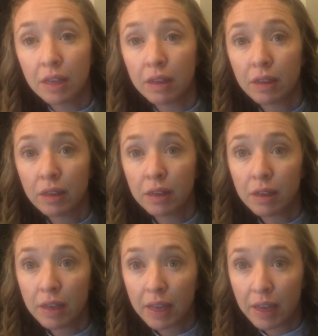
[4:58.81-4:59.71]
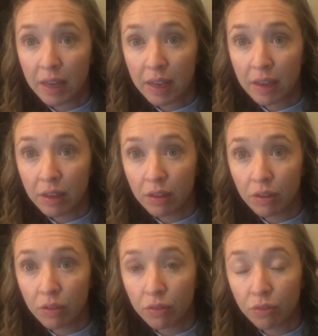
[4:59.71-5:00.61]
da da,
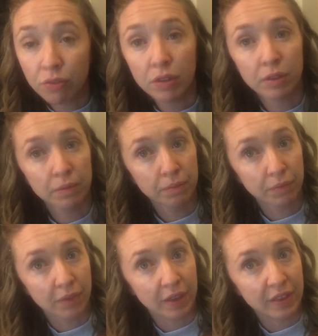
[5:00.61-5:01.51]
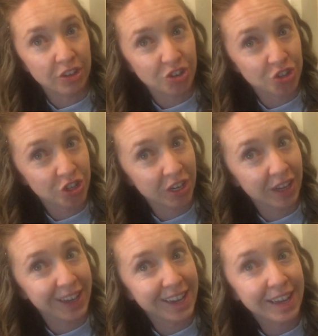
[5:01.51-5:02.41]
F, and then
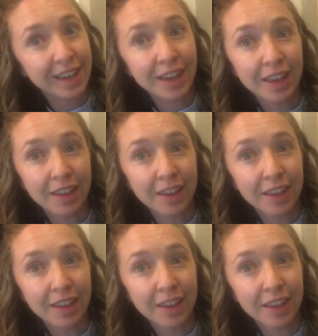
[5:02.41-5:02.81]
G,